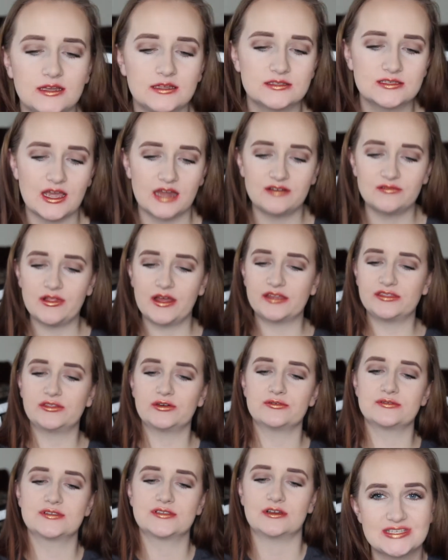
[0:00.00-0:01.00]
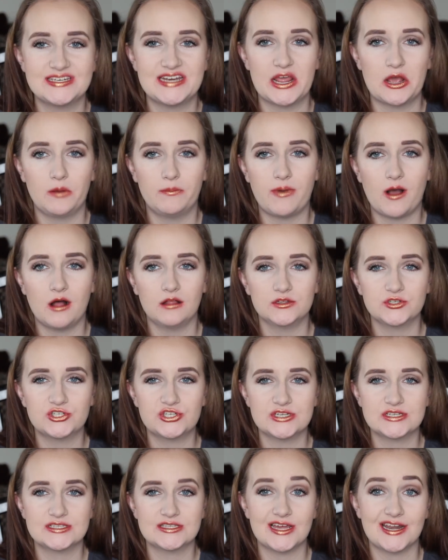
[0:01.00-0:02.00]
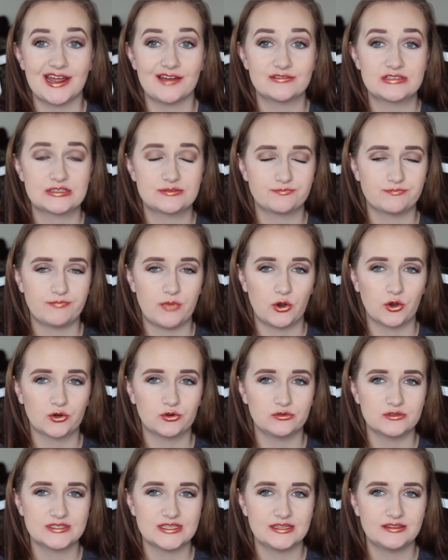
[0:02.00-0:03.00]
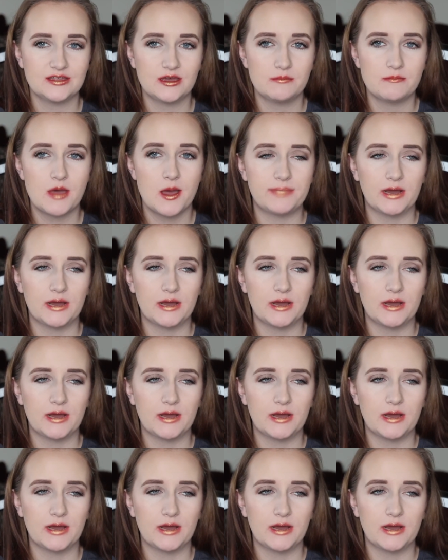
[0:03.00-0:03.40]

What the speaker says: It's kind of like those nail polishes that have sparkles in them,